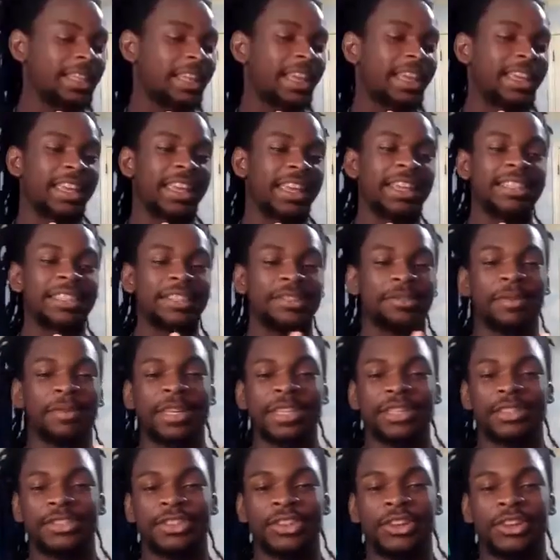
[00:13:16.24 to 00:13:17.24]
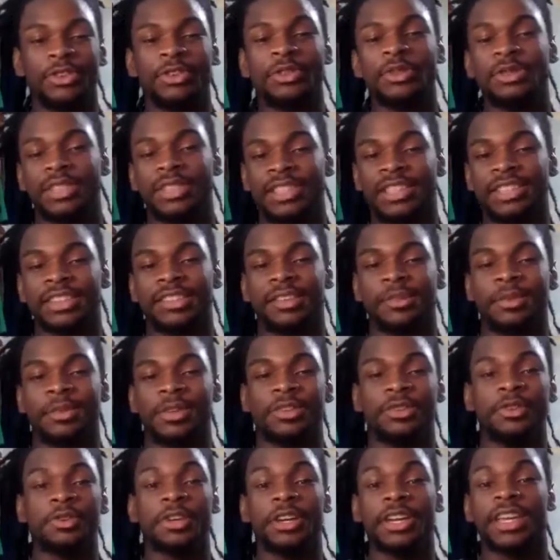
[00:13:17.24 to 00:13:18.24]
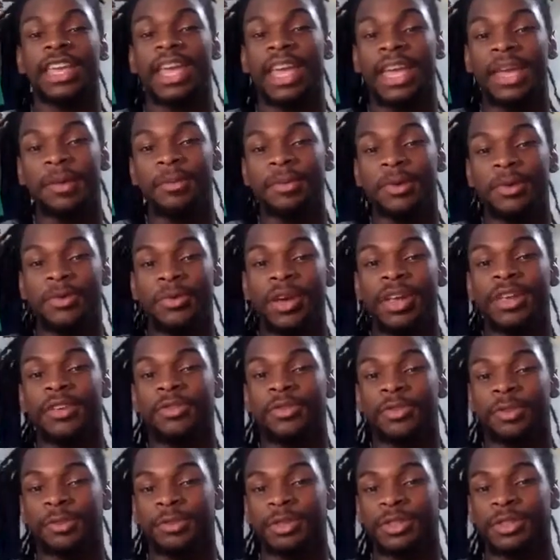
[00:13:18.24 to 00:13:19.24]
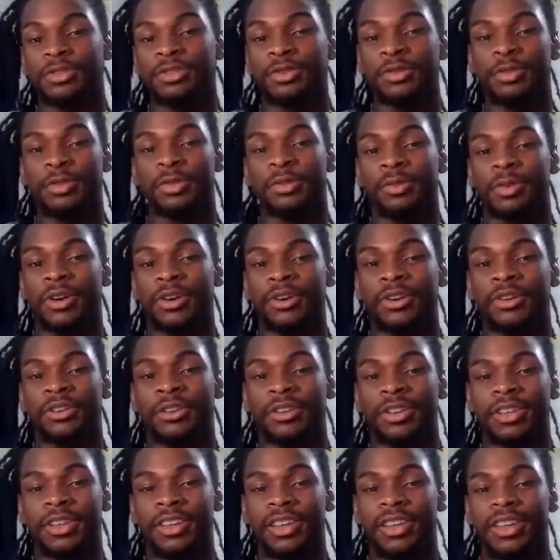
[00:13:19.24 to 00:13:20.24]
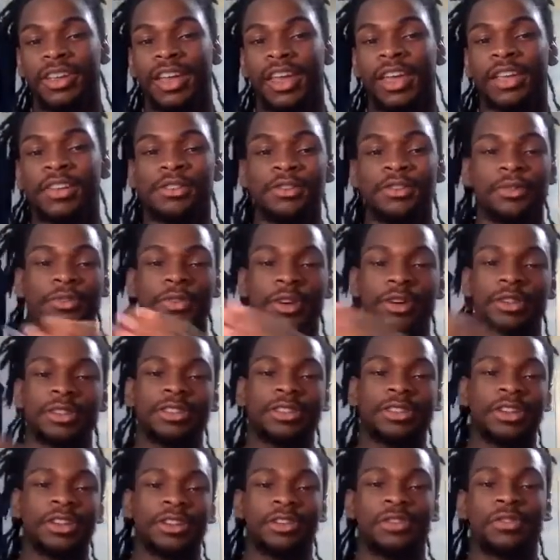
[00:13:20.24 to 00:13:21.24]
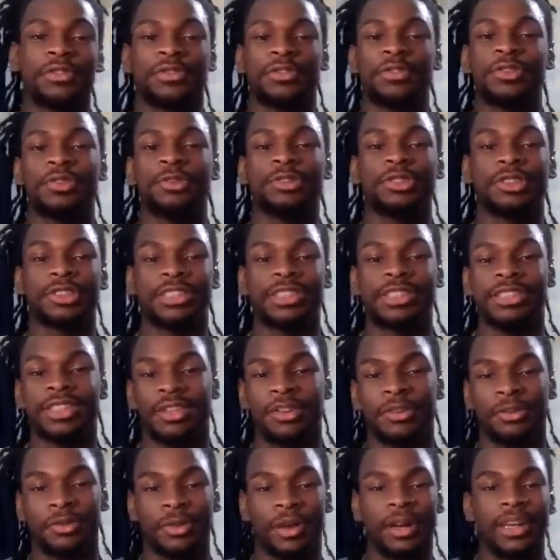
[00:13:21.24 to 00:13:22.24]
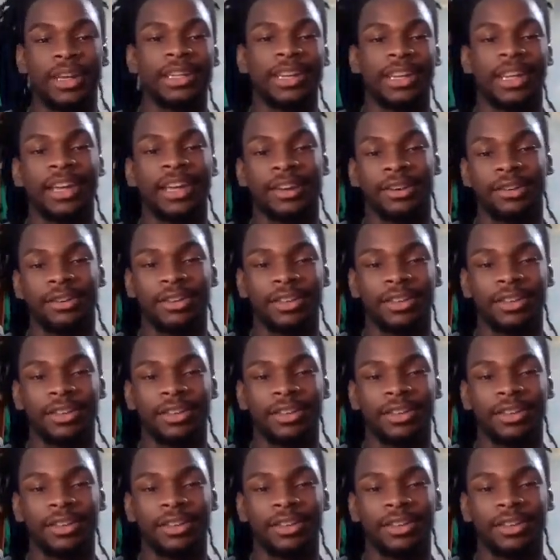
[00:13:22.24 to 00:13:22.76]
it just makes no sense to me. You're a game away from the Super Bowl, and you're focusing on the future instead of right now.